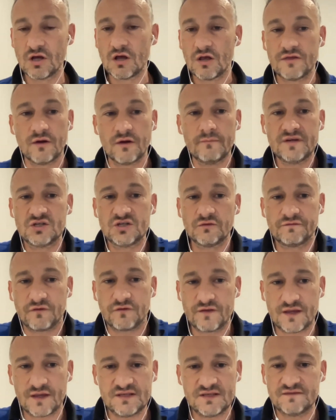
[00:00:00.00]
The ambition for
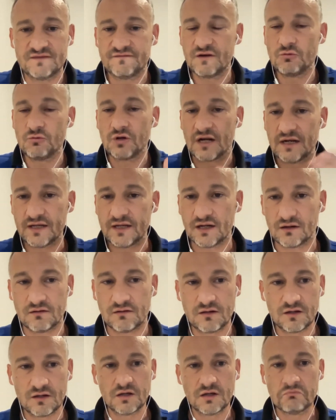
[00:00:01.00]
them is very clear.
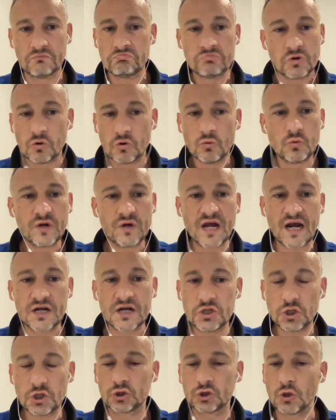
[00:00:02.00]
We are
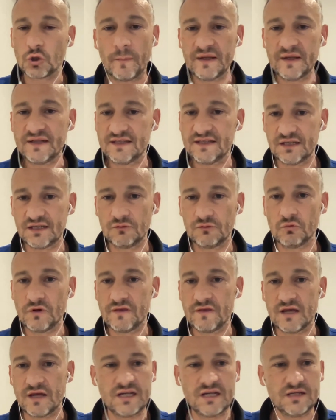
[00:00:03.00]
not competing
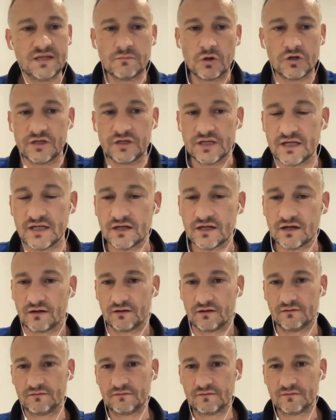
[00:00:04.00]
with anybody here.
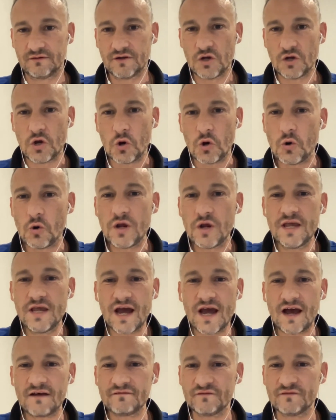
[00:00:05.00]
We
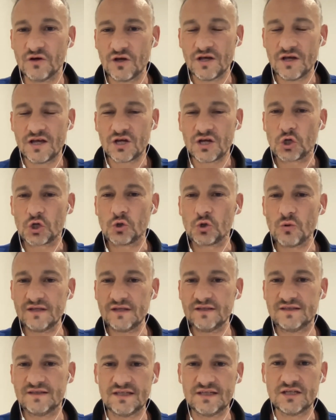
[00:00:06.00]
have
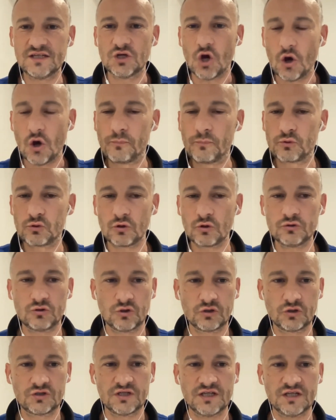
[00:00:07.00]
creating a
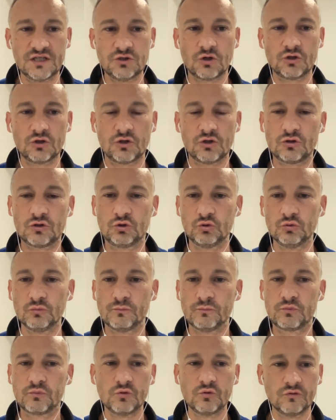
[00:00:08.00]
product in order to
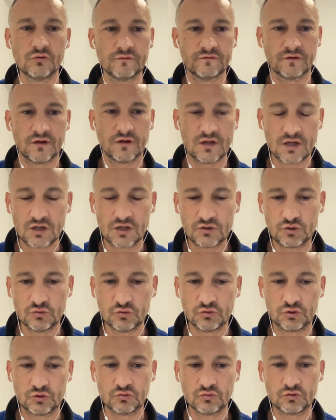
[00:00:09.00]
prove
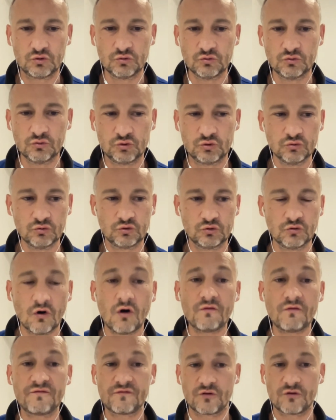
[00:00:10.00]
to
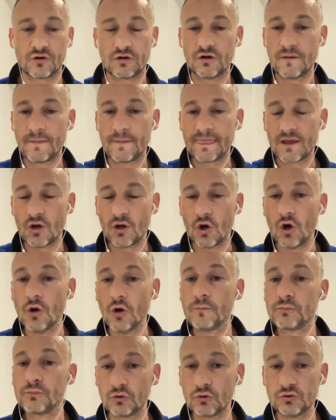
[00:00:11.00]
offer a
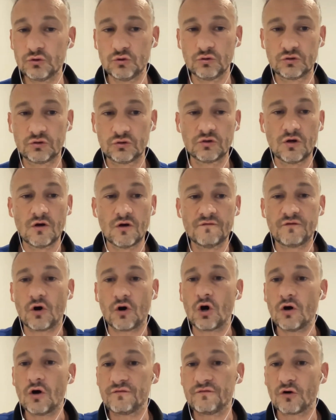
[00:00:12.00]
product
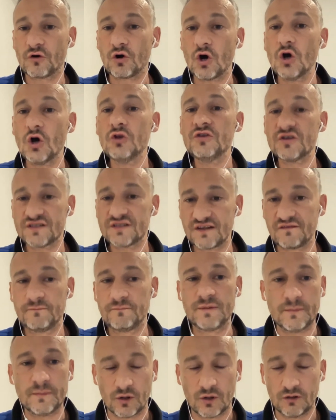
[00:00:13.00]
for underserved
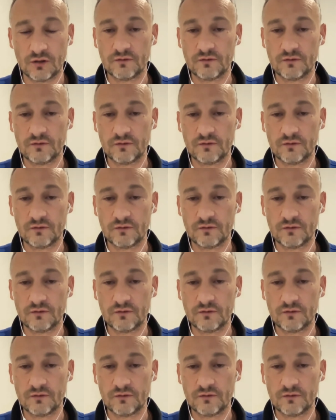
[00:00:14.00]
people.